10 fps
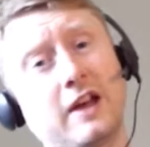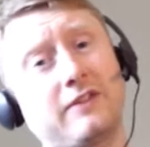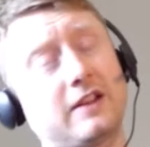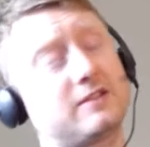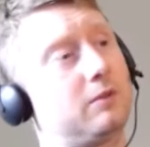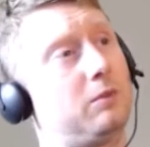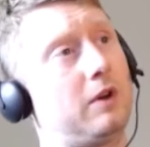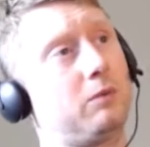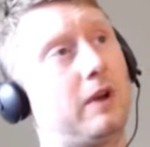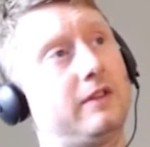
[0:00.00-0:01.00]
that's the
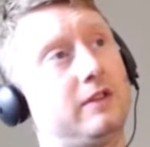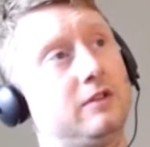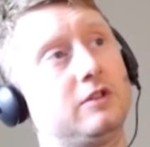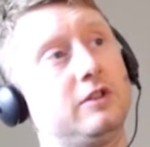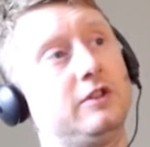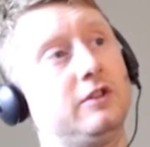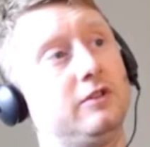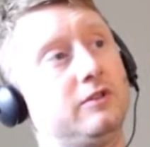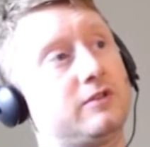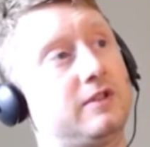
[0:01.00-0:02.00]
one way that you could
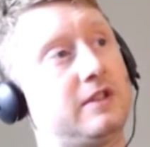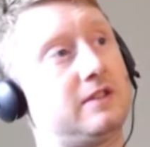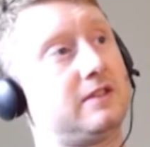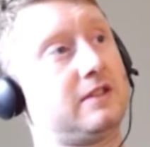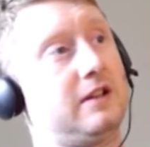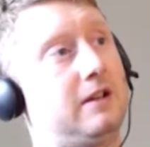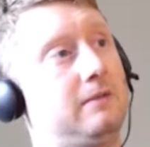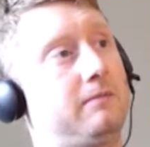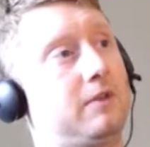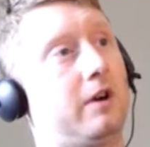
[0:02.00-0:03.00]
use this
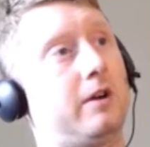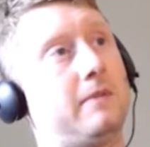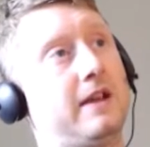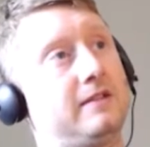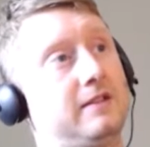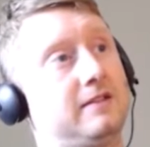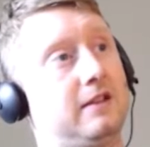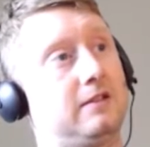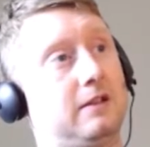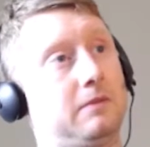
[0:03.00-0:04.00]
Cartomancy
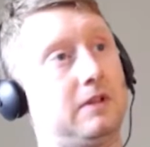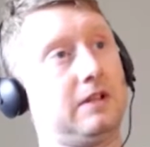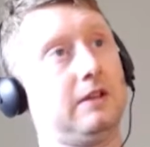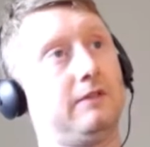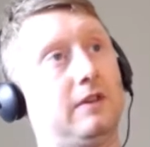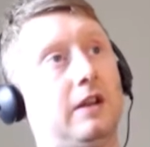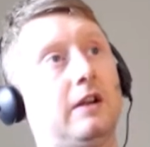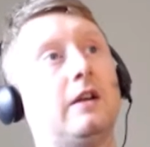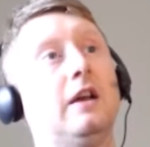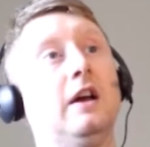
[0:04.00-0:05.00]
set that I'm going to give you
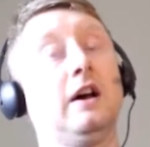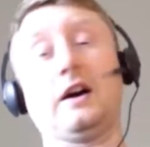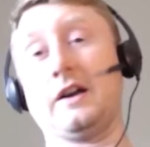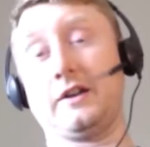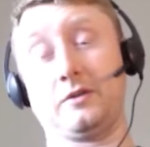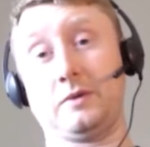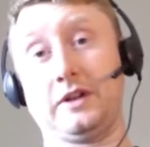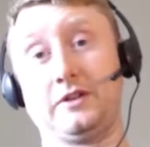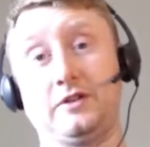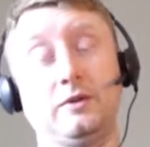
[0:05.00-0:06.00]
here. Another way
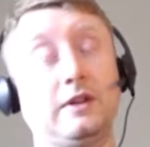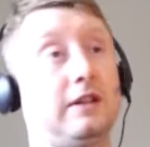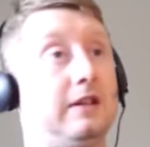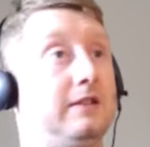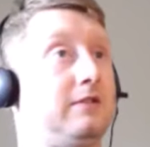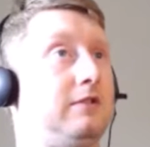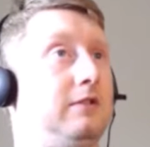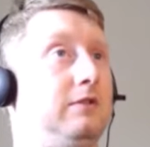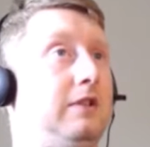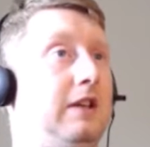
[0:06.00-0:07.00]
to do it is
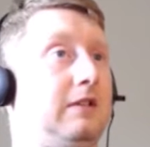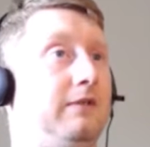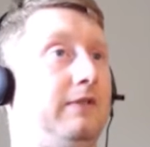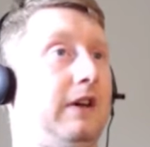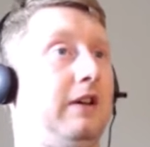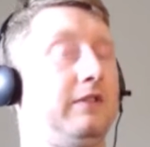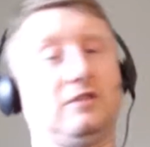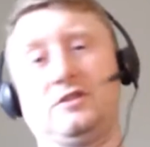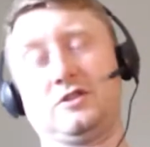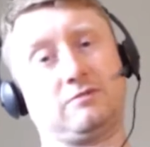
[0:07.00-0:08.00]
to take the
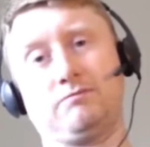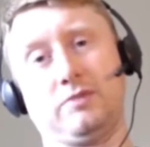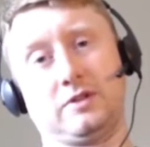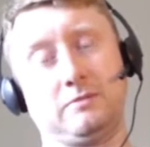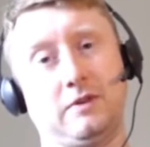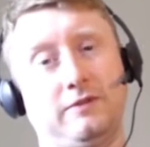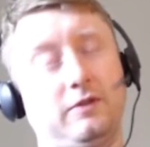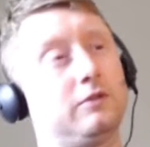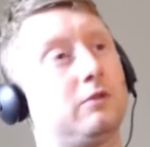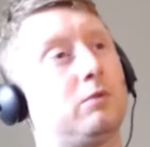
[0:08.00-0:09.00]
files and just put them in a
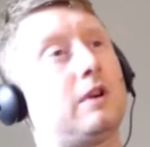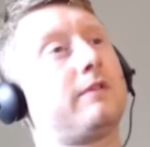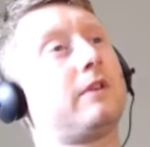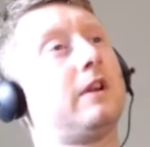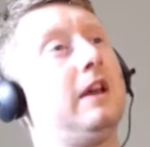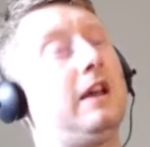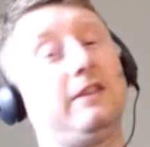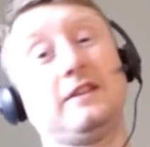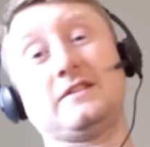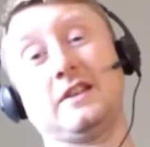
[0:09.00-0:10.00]
folder wherever,
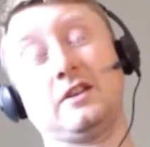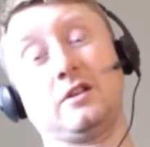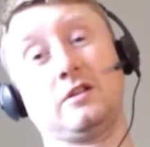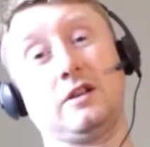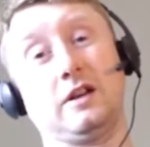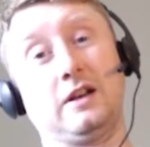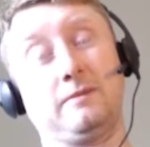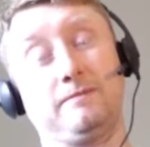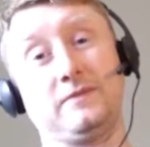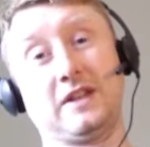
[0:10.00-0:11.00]
and then set your
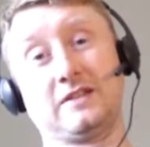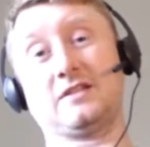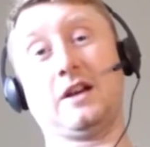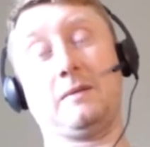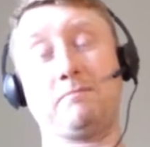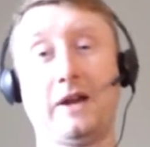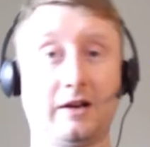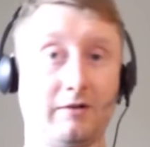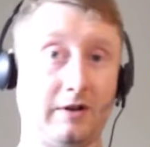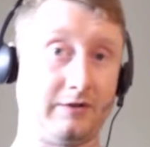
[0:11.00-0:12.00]
desktop
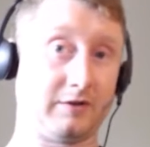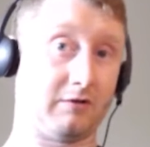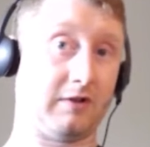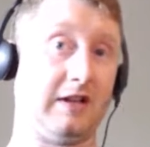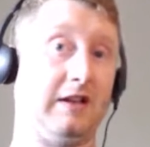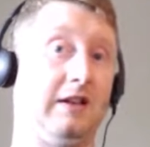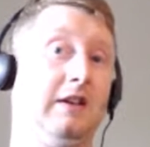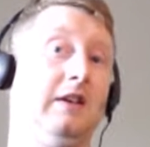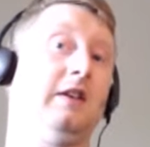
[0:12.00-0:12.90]
background screen